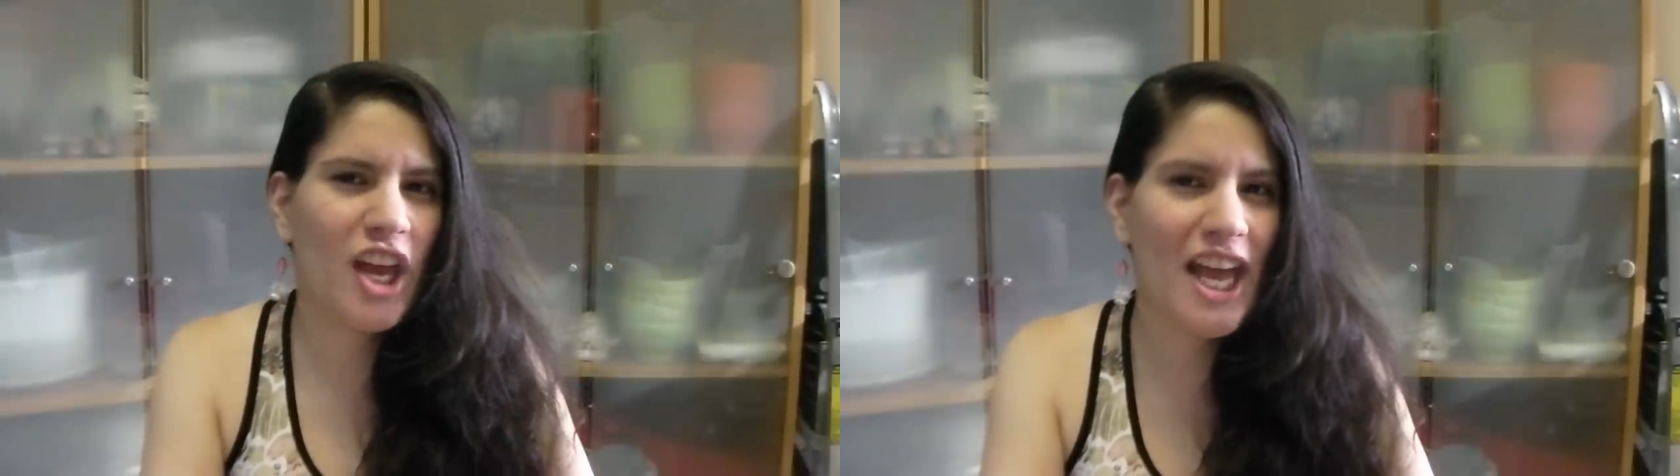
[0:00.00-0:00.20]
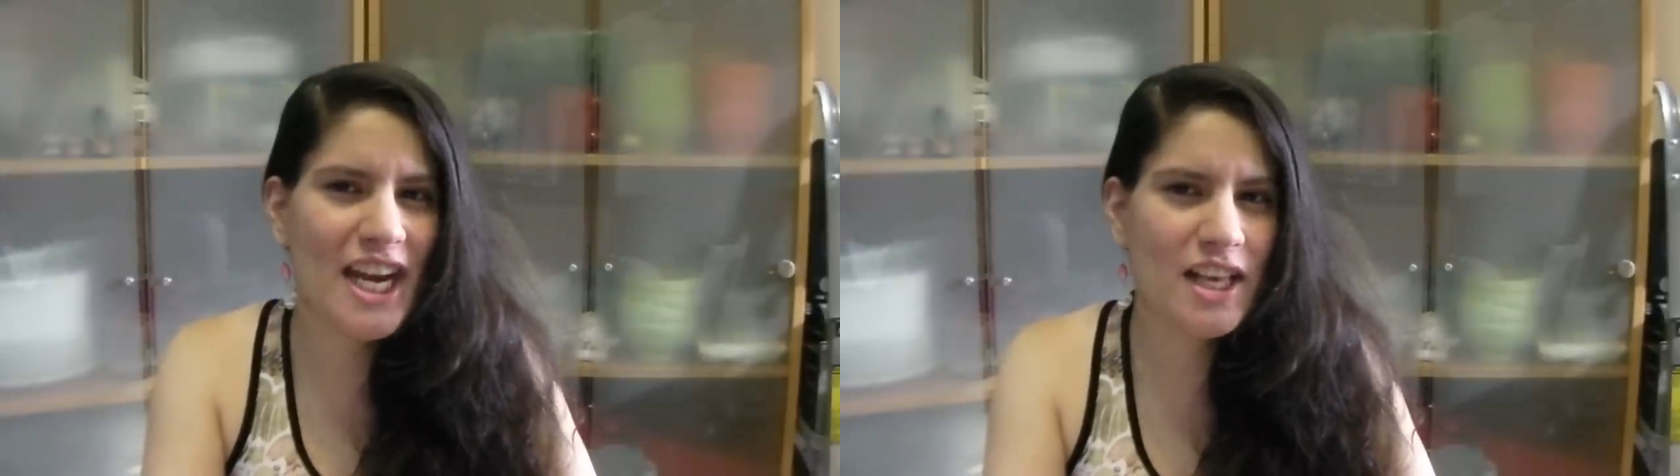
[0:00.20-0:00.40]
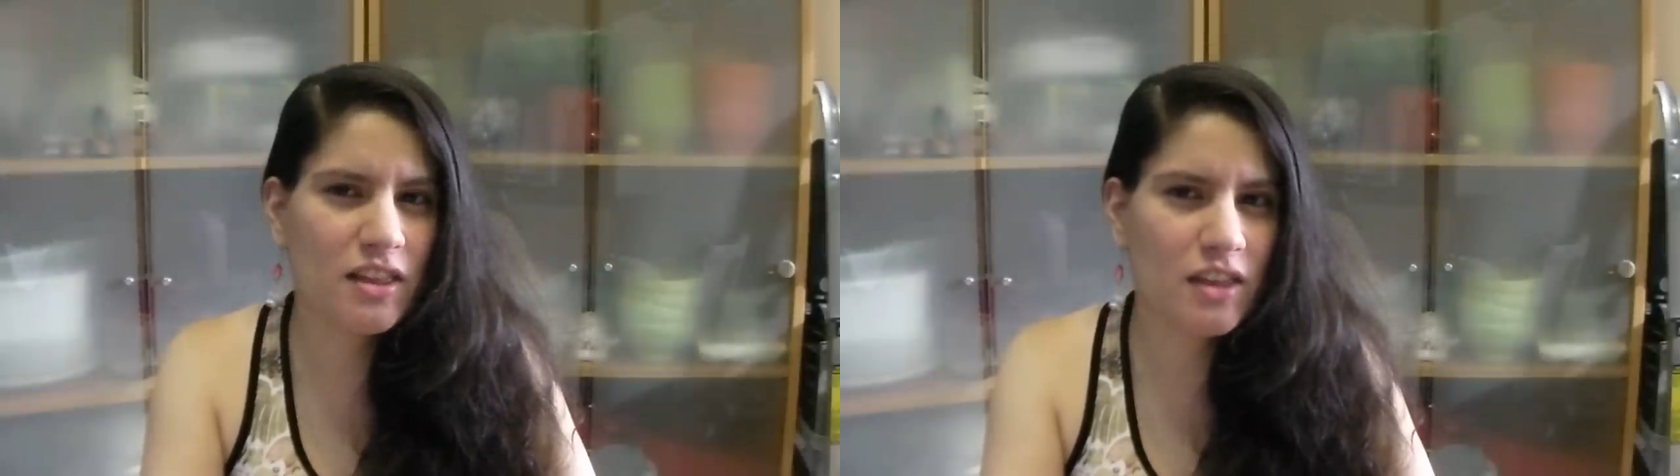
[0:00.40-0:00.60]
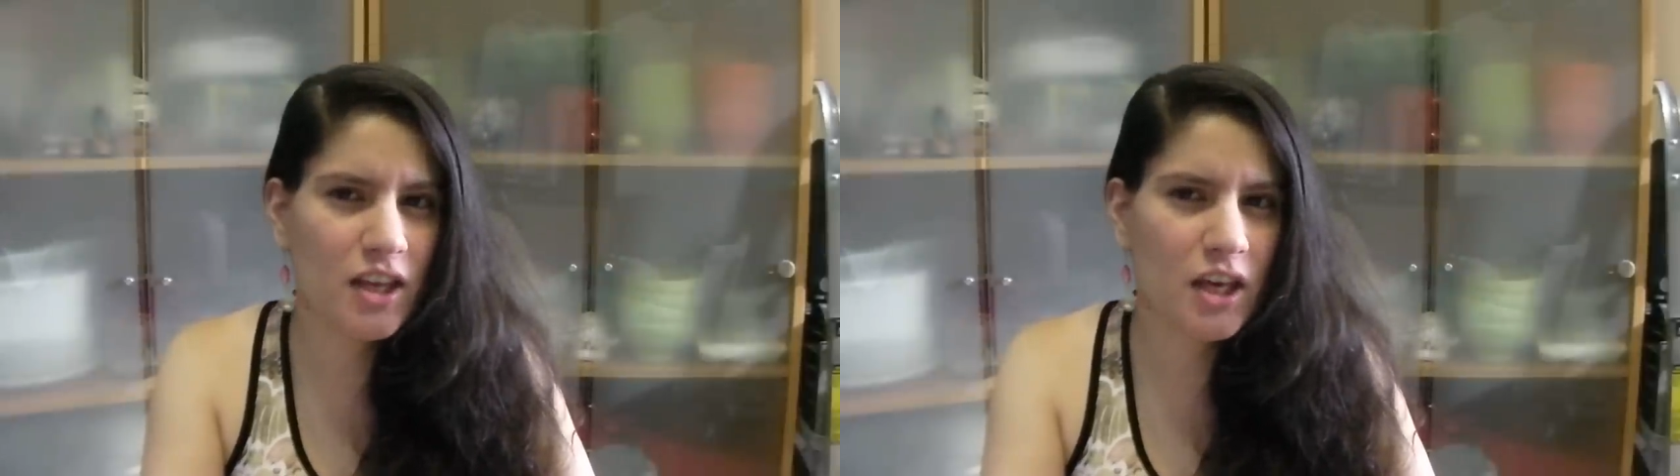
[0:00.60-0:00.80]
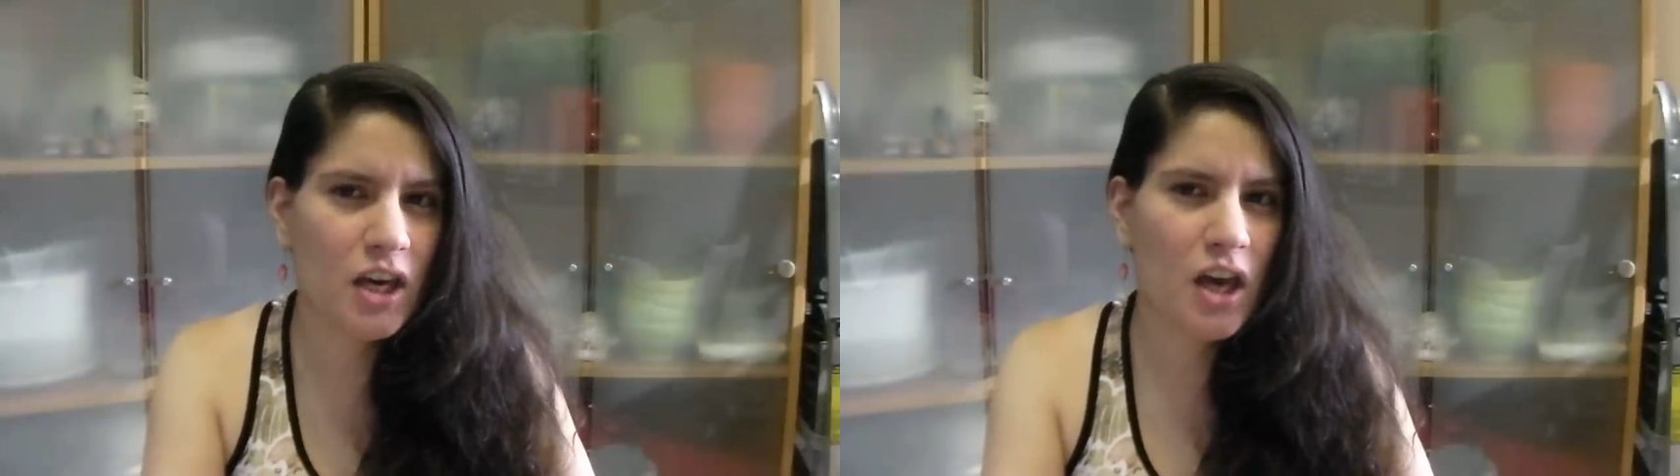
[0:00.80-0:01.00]

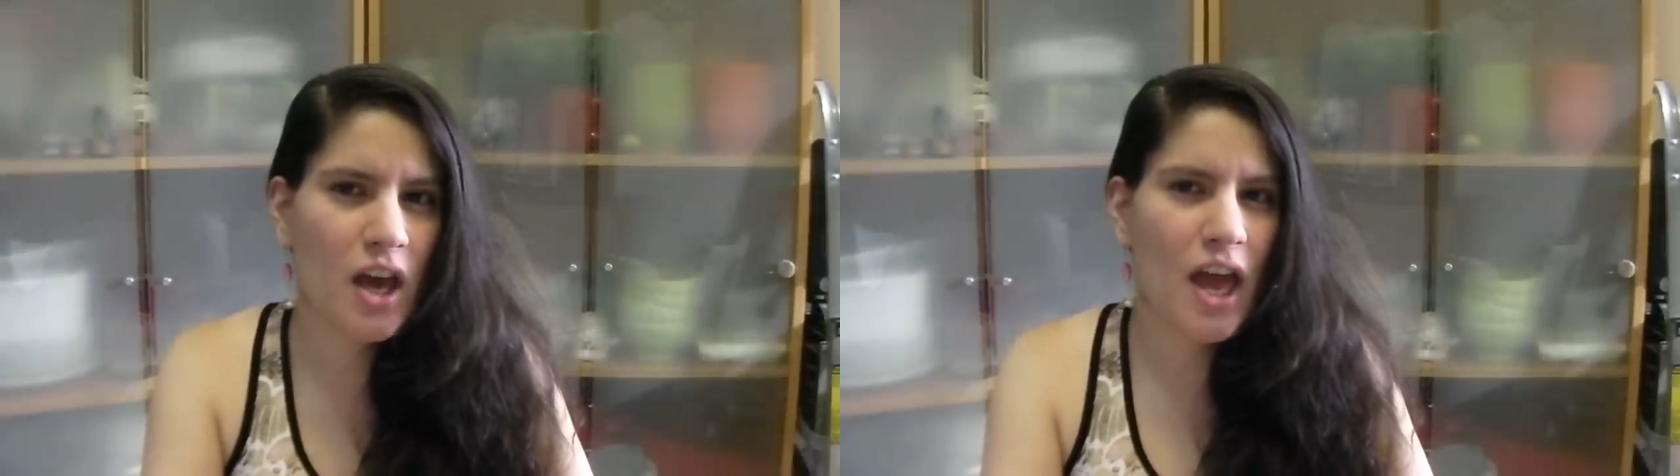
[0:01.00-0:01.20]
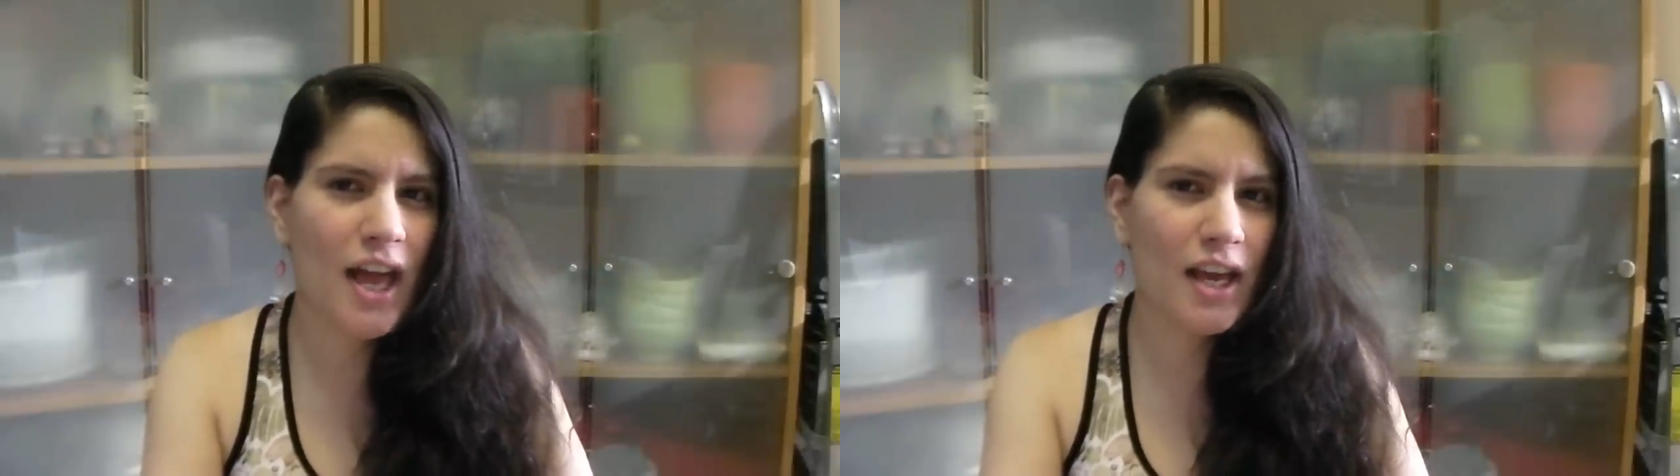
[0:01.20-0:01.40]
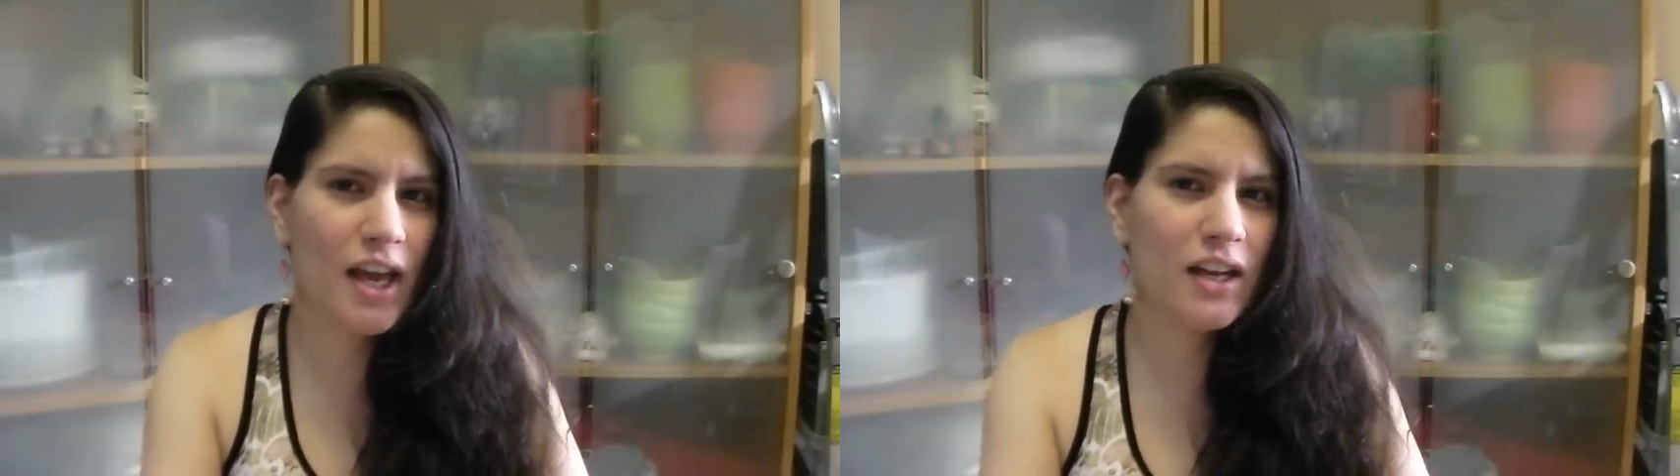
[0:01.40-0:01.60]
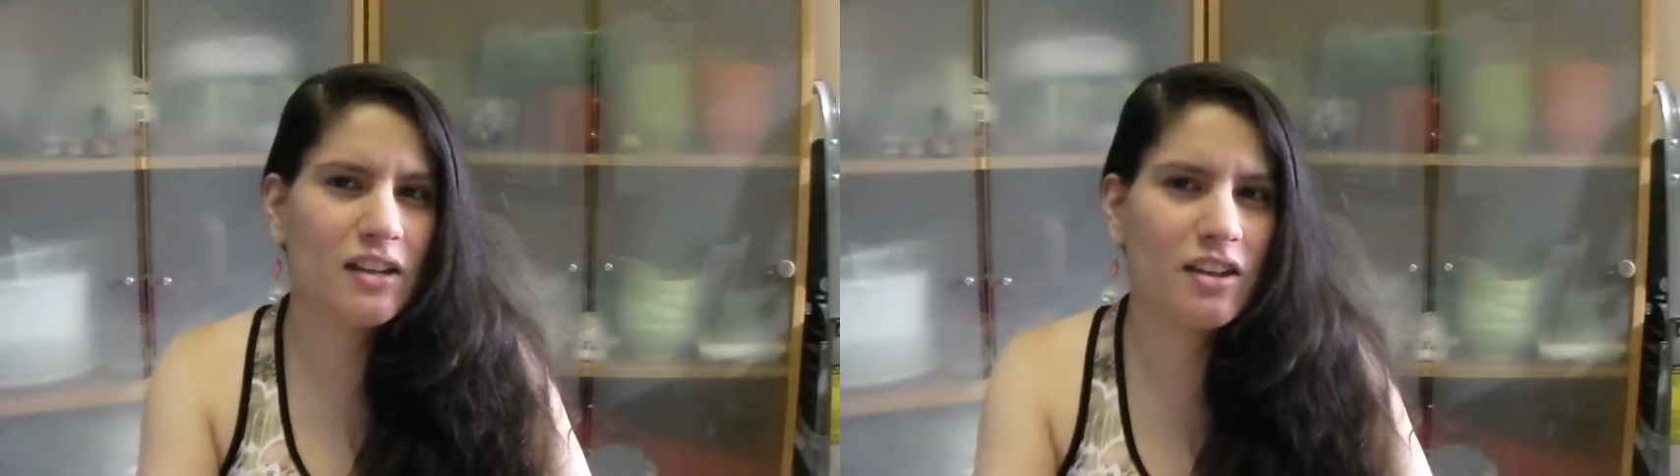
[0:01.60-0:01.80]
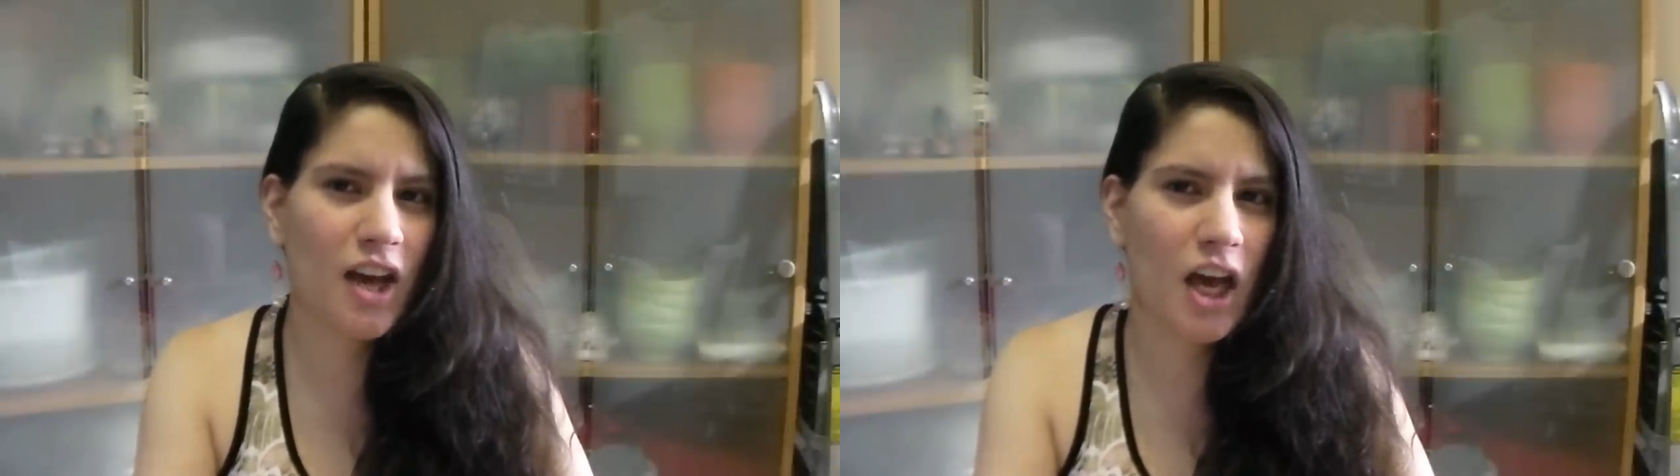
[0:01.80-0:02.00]
anything at any
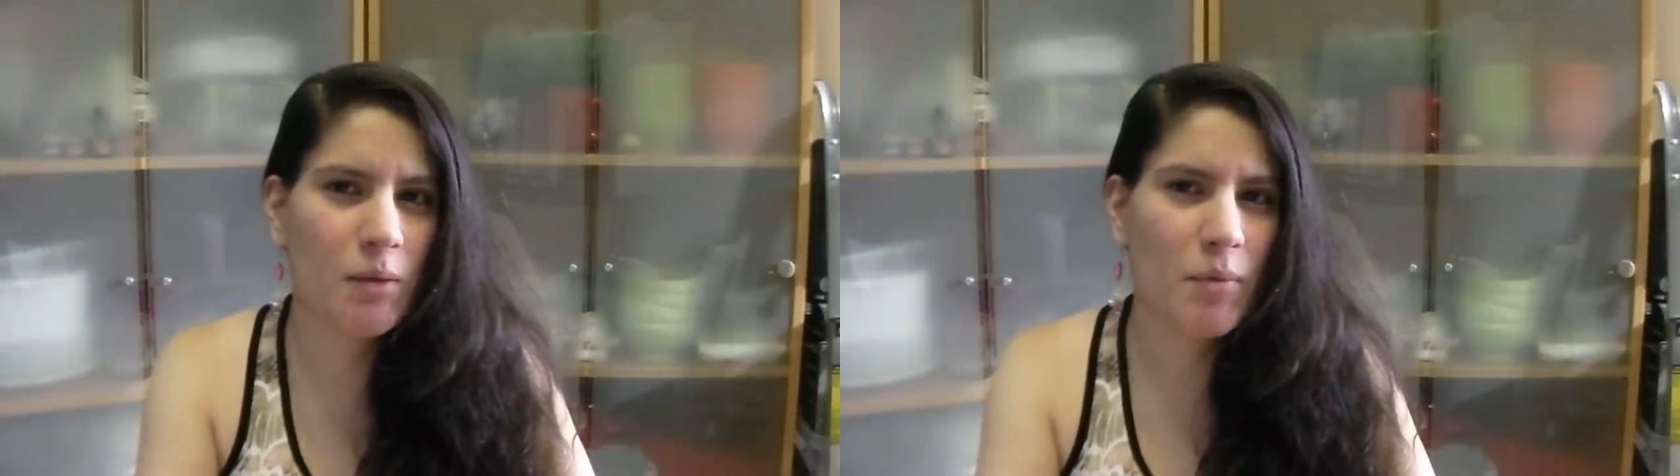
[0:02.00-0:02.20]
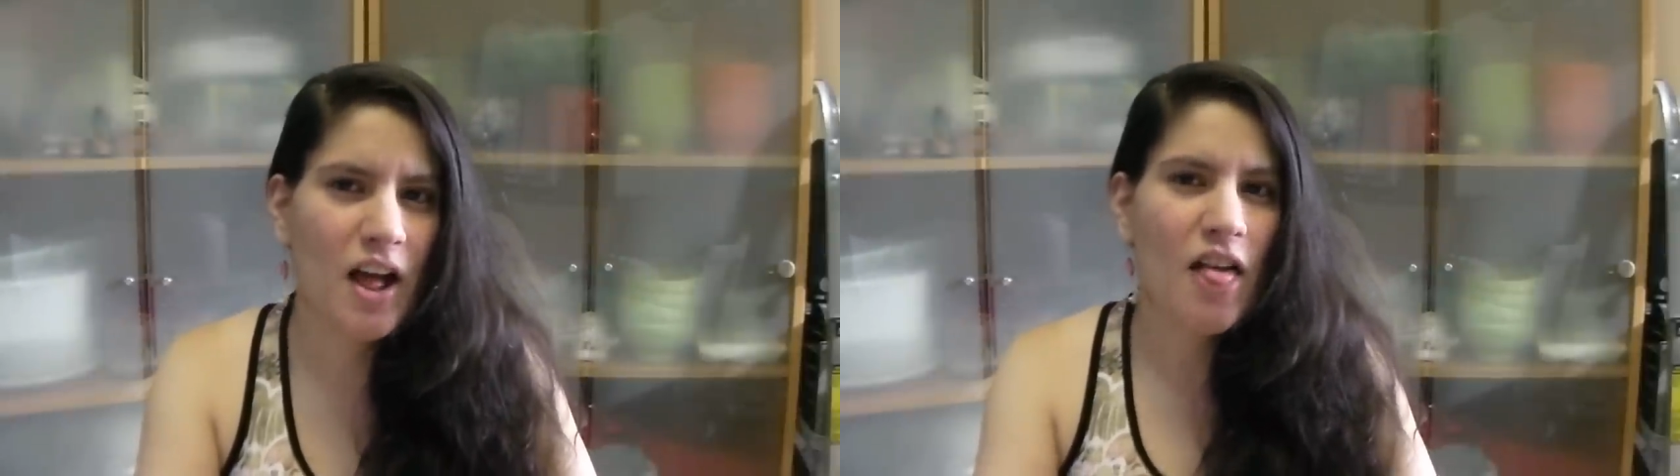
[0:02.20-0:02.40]
time.